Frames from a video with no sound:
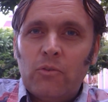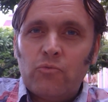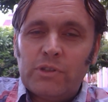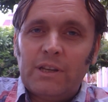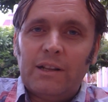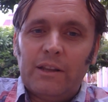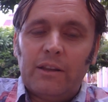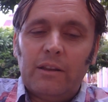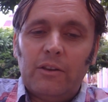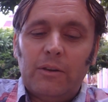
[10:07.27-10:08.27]

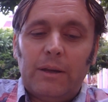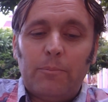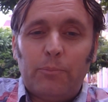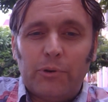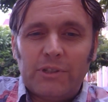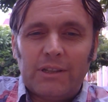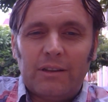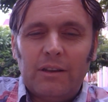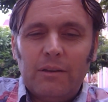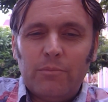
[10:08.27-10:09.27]
Recycling and
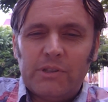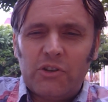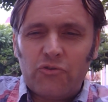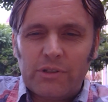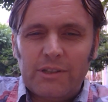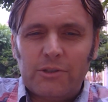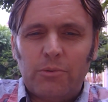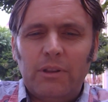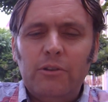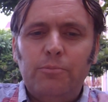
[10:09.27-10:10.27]
putting materials into
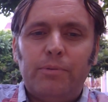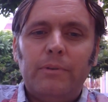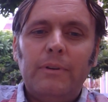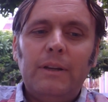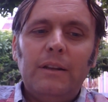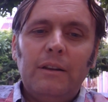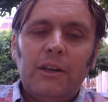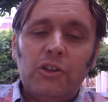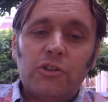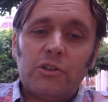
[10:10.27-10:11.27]
a loop
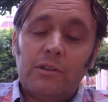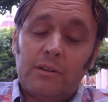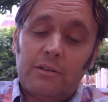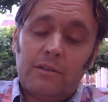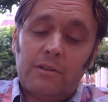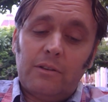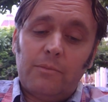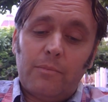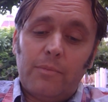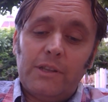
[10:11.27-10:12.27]

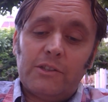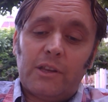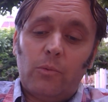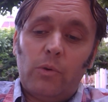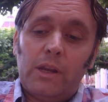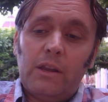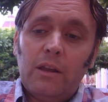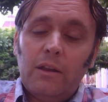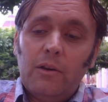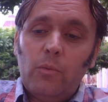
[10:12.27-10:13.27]
means that we
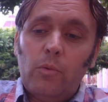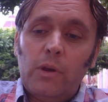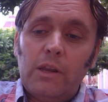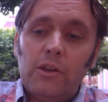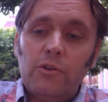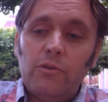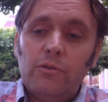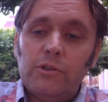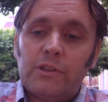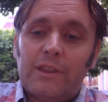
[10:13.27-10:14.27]

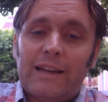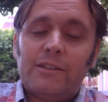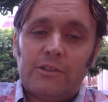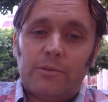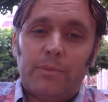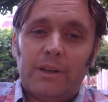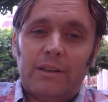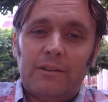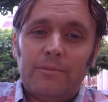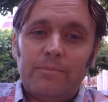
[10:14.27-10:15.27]
use that as a
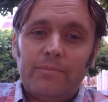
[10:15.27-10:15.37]
mine.